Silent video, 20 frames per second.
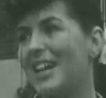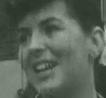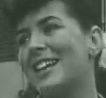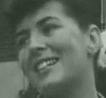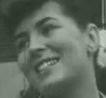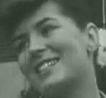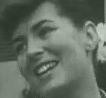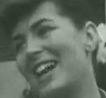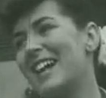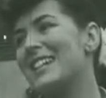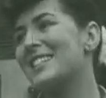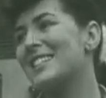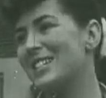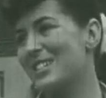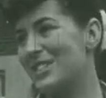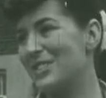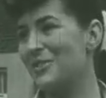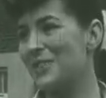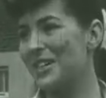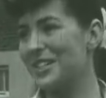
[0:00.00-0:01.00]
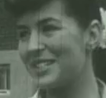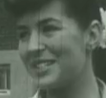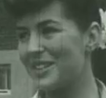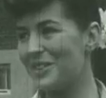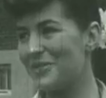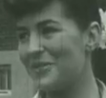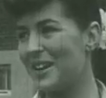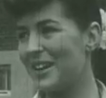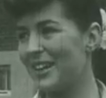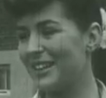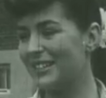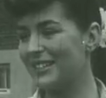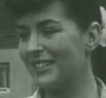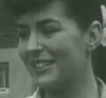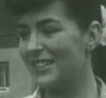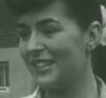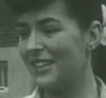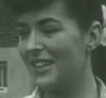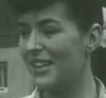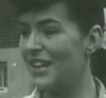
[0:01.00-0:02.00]
It's nice he's doing so well.
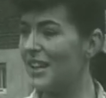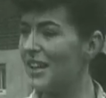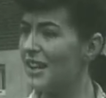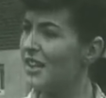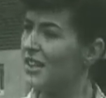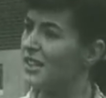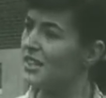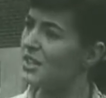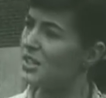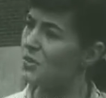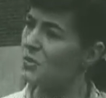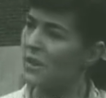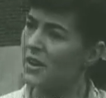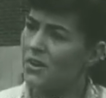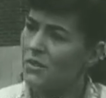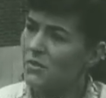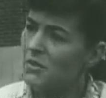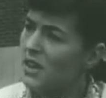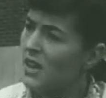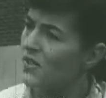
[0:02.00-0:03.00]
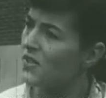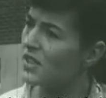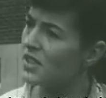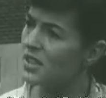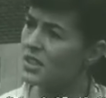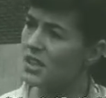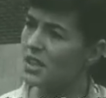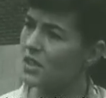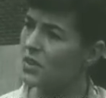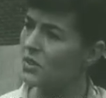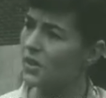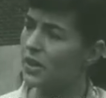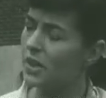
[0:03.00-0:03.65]
Why don't we ever see you